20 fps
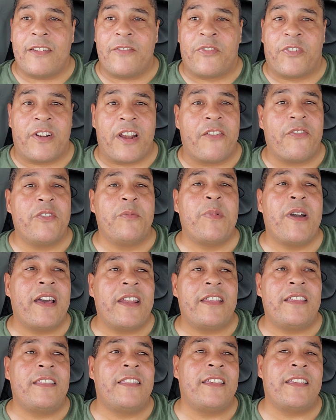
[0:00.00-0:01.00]
for
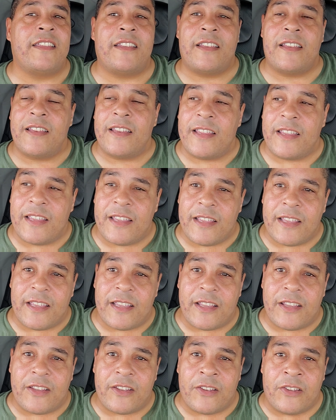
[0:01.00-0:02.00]
everybody that
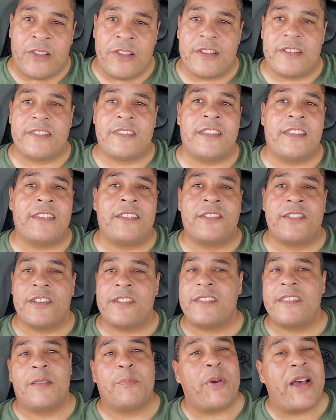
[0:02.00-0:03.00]
looks at
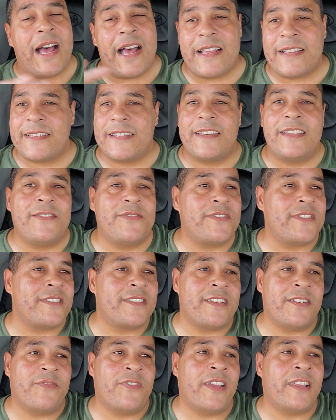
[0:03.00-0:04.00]
just the positives and
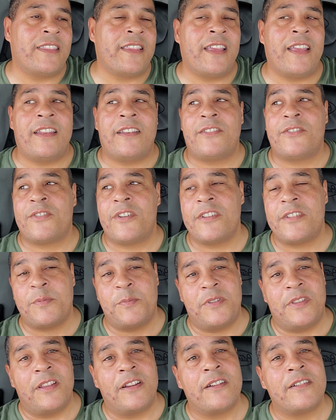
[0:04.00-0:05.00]
stuff like that, trust
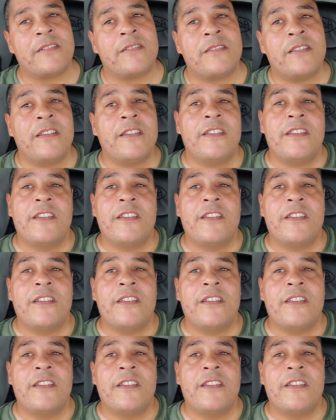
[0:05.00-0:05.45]
me, there's